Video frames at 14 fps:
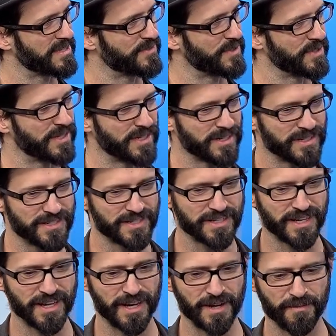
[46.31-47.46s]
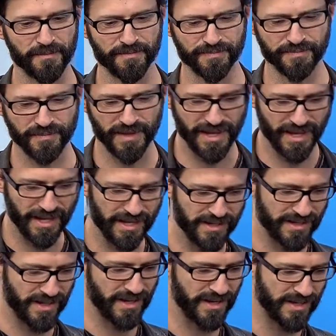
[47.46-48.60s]
few years. Um, and
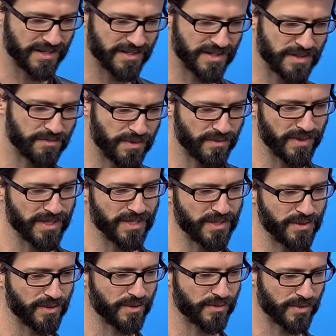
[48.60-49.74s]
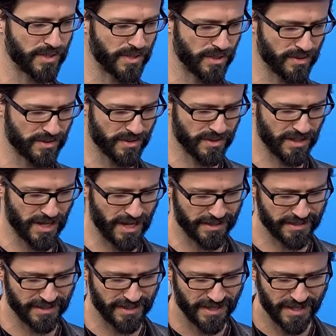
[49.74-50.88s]
uh, it's, it's been really cool. You know, there's a
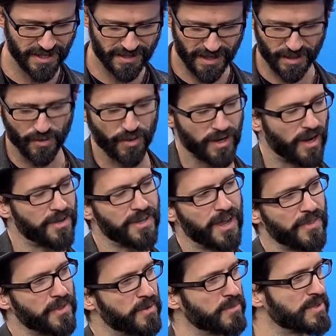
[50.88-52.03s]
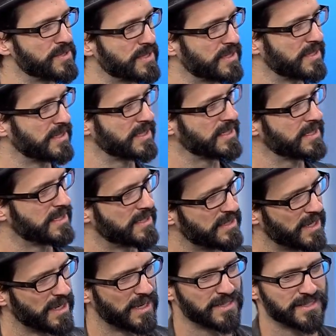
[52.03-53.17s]
lot, a lot going on down there musically, and
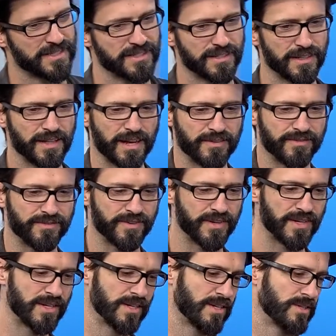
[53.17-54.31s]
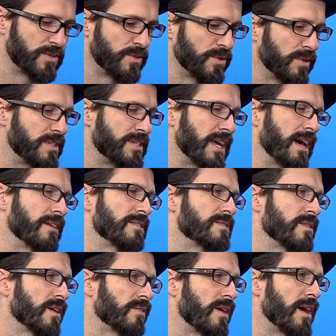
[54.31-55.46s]
uh, still a lot of truly talented
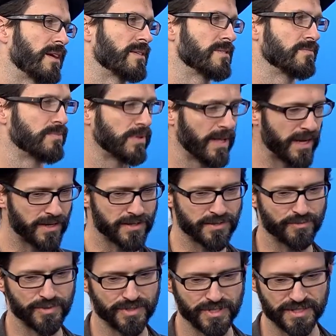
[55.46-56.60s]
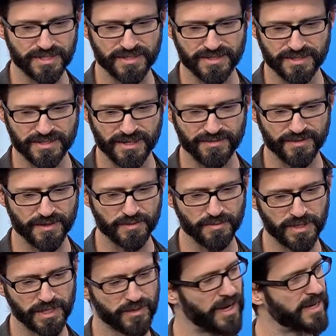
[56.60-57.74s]
songwriters and players and musicians and stuff. So it's been
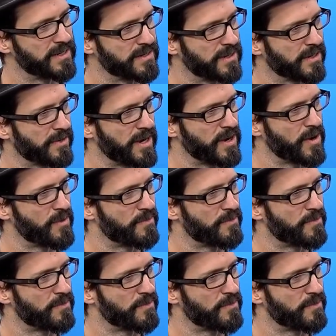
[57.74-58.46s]
a great, a great home.